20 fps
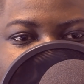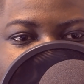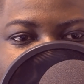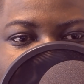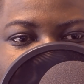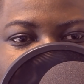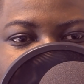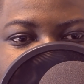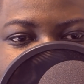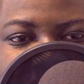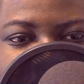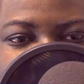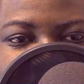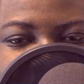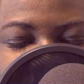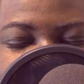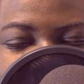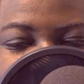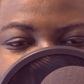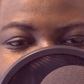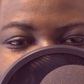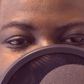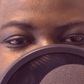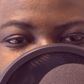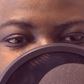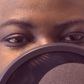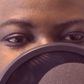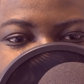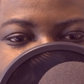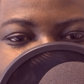almost as
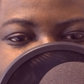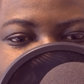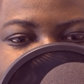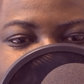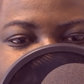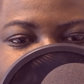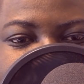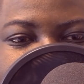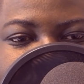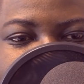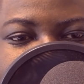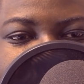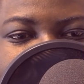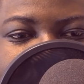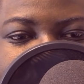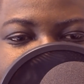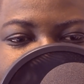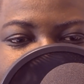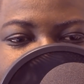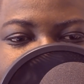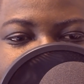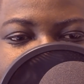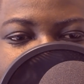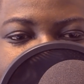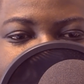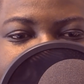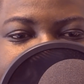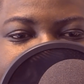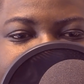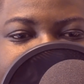if someone
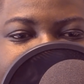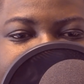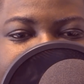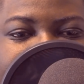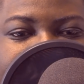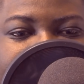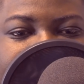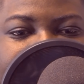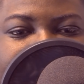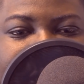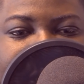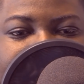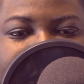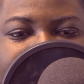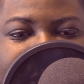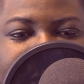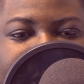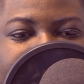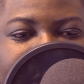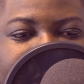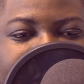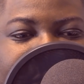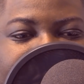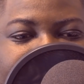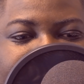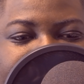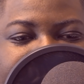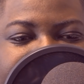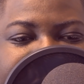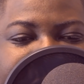wrote it
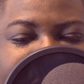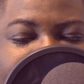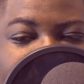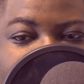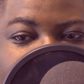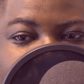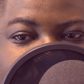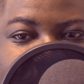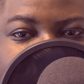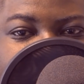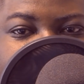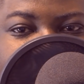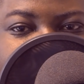with poetry